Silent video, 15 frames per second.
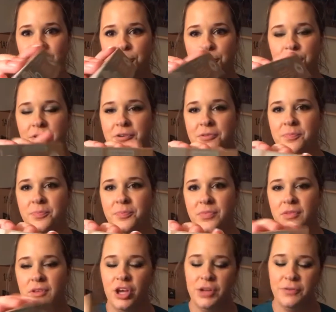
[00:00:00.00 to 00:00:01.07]
cool.
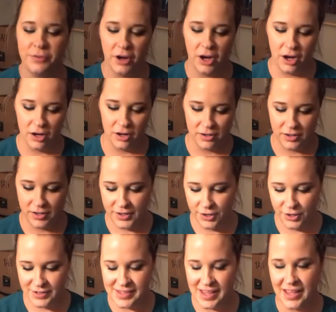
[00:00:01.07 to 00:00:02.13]
Good for
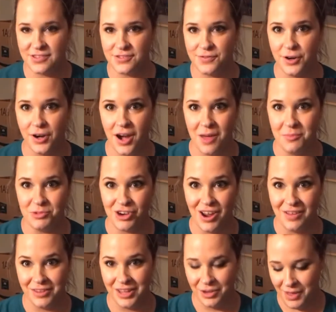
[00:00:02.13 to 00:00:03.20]
good size for um,
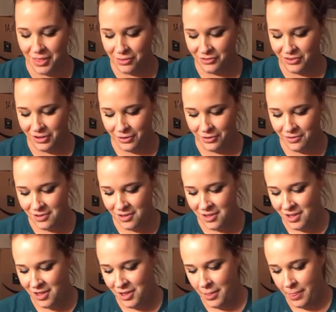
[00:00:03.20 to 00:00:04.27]
traveling with too.
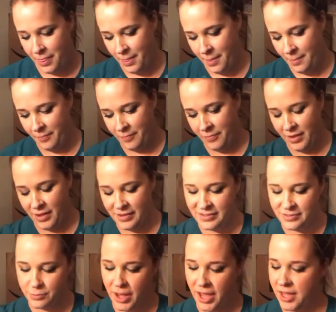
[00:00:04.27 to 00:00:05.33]
This
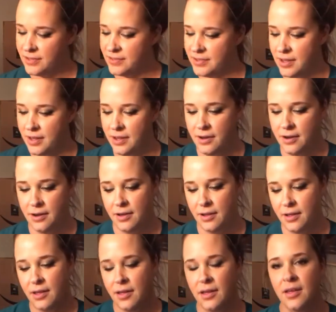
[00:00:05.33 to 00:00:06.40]
is what
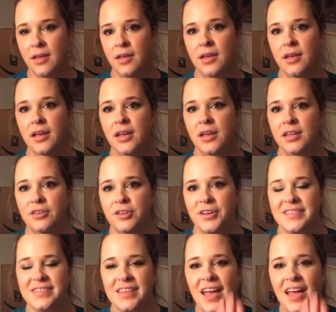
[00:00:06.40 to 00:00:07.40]
it looks